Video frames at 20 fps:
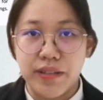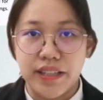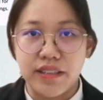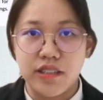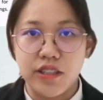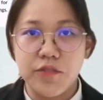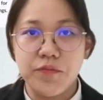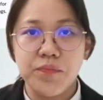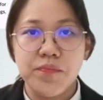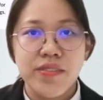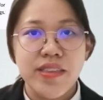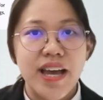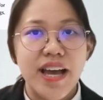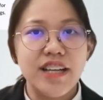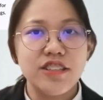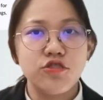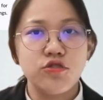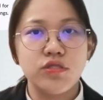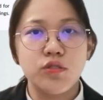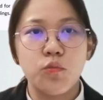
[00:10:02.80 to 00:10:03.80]
plaintiff
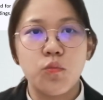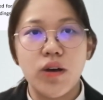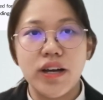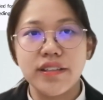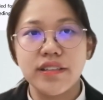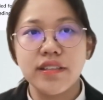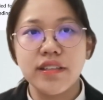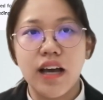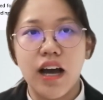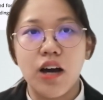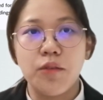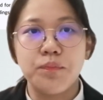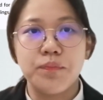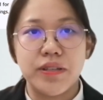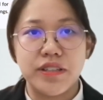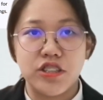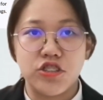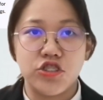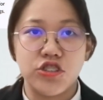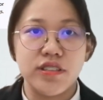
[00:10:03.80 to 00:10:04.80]
as to the winding up
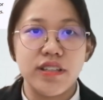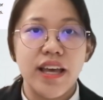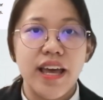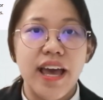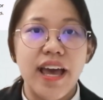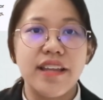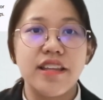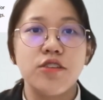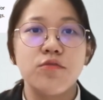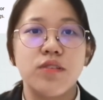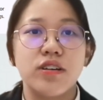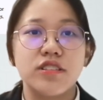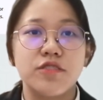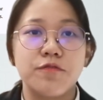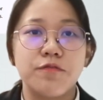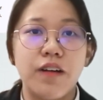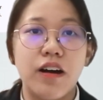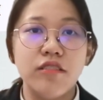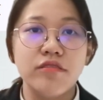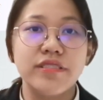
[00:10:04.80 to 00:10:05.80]
petition, and it was
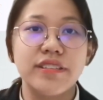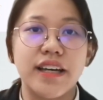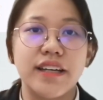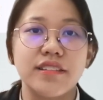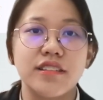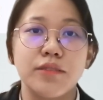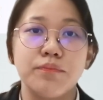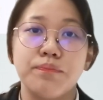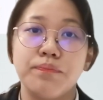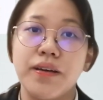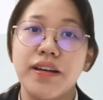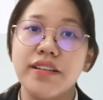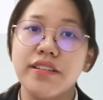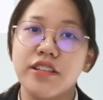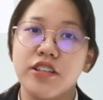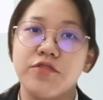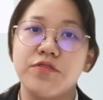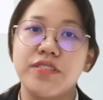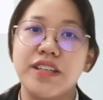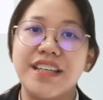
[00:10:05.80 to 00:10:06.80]
found that the
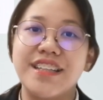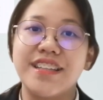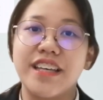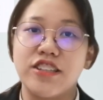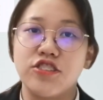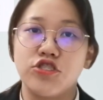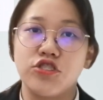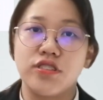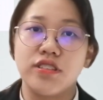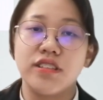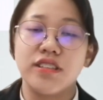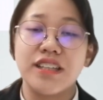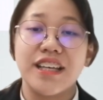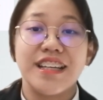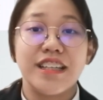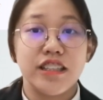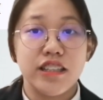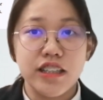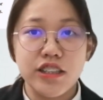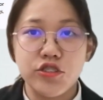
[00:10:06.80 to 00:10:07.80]
plaintiff's intentions
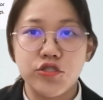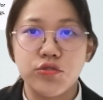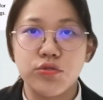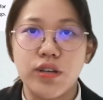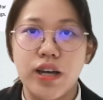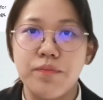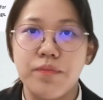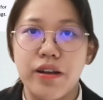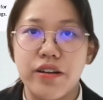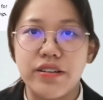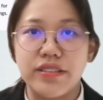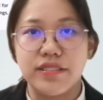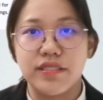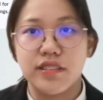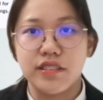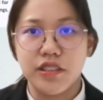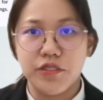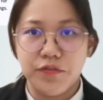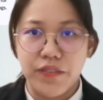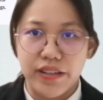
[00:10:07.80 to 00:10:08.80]
is to embarrass
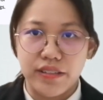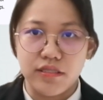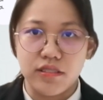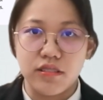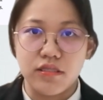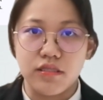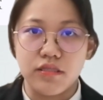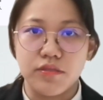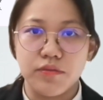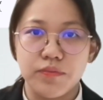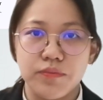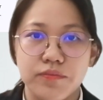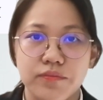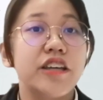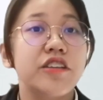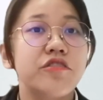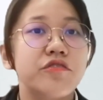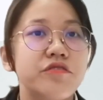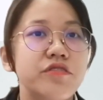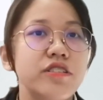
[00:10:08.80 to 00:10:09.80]
the defendant.
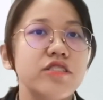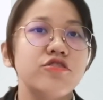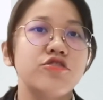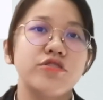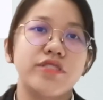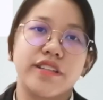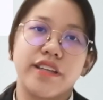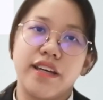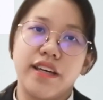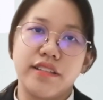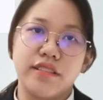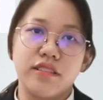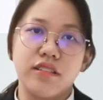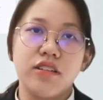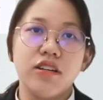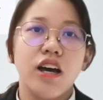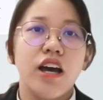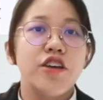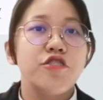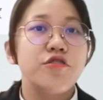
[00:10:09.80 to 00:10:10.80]
In res
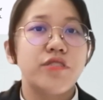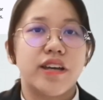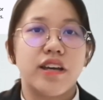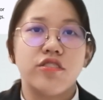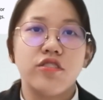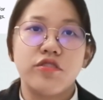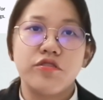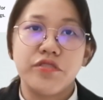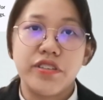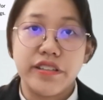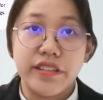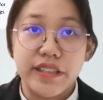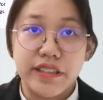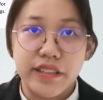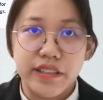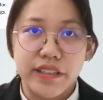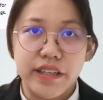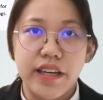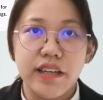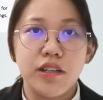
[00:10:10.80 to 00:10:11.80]
judicata, you cannot really
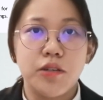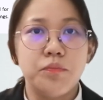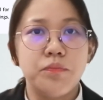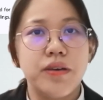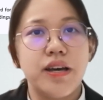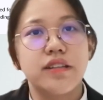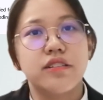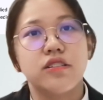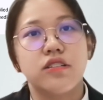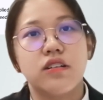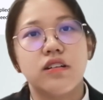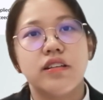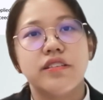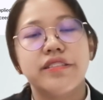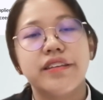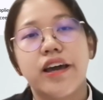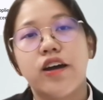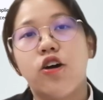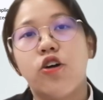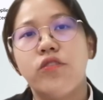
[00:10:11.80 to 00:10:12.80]
litigate a matter
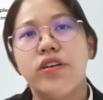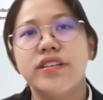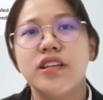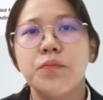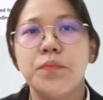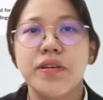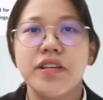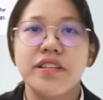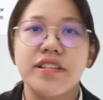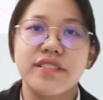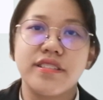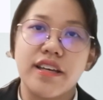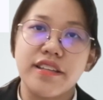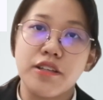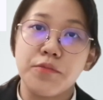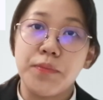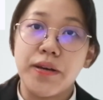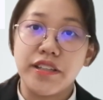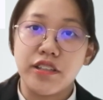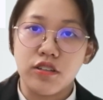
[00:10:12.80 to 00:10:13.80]
that already been
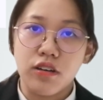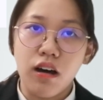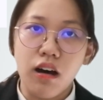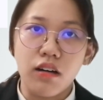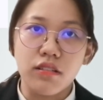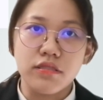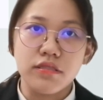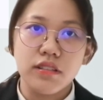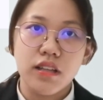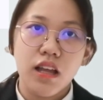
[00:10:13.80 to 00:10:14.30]
decided by the court.